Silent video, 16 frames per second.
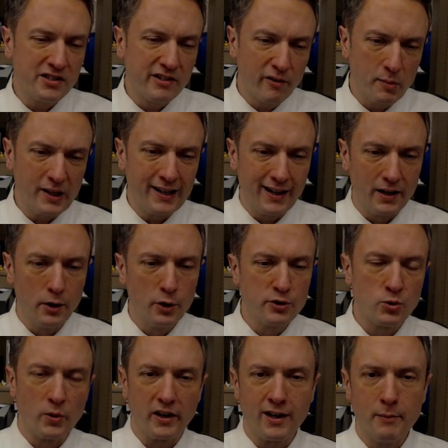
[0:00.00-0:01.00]
Everybody kind of knows
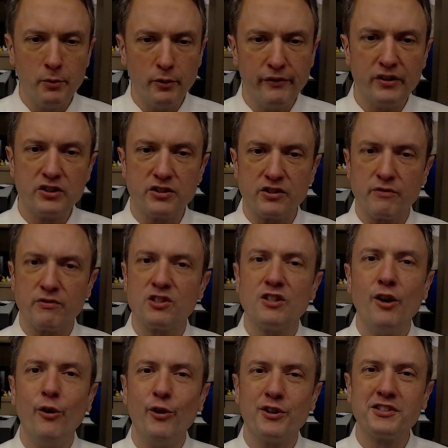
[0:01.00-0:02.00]
what a couple of inches of
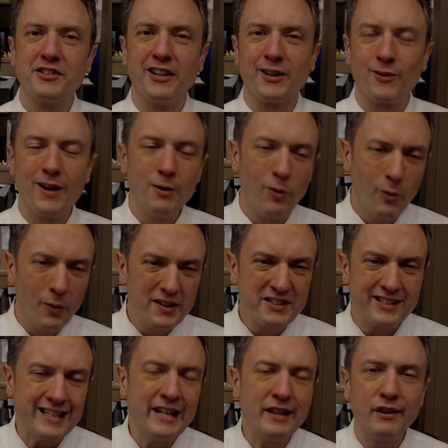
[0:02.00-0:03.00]
snow looks like, right? Well, what does
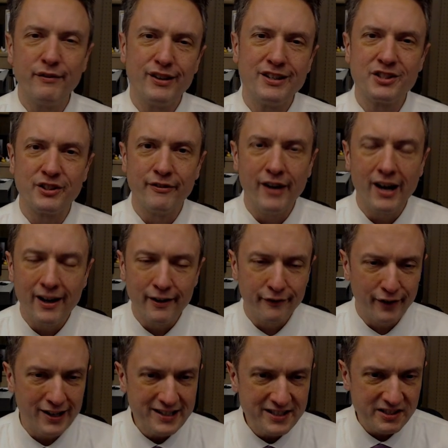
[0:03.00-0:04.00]
a tenth of an inch of
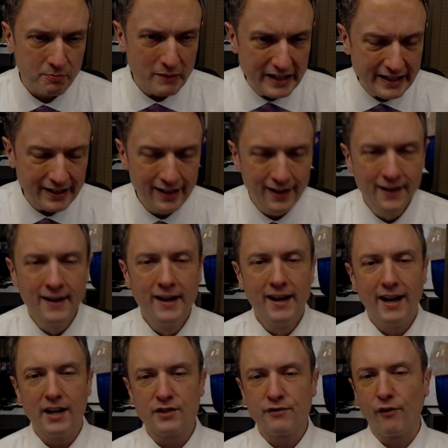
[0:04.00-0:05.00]
ice mean
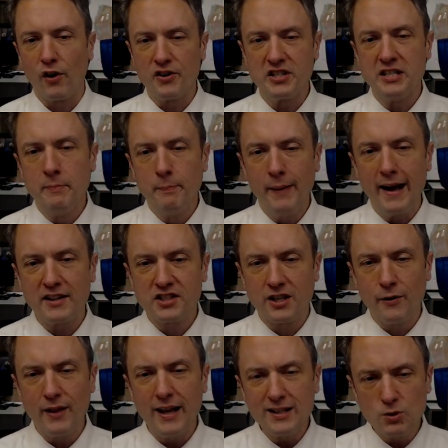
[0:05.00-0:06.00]
as far as impacts
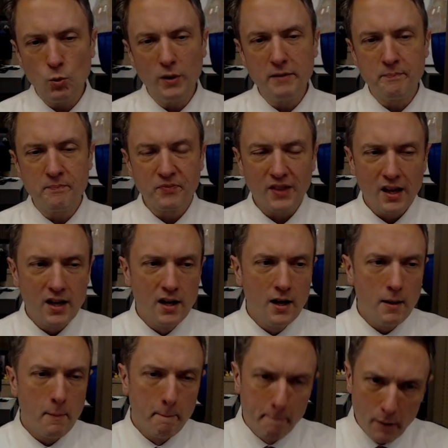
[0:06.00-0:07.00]
go? That's when
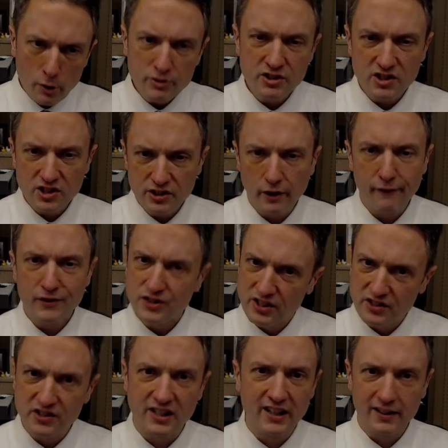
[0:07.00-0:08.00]
most
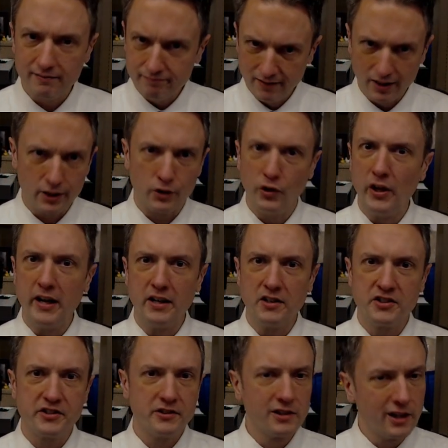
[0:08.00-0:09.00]
surfaces get a
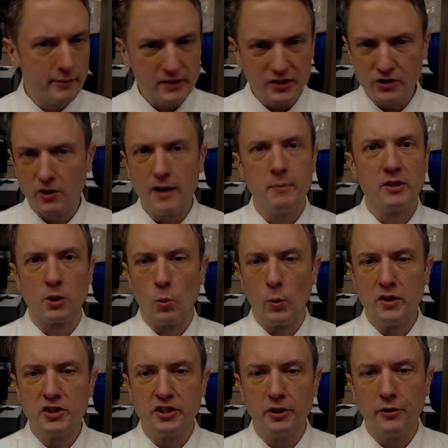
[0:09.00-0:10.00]
glaze. You're going to be scraping your
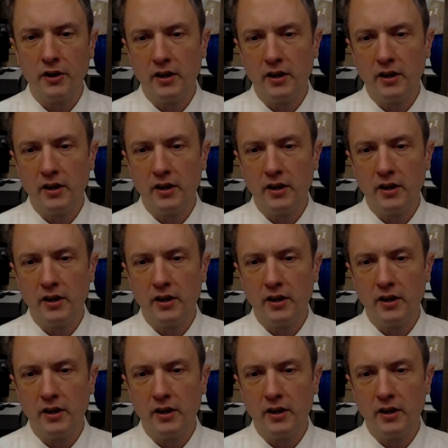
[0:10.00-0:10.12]
windshield.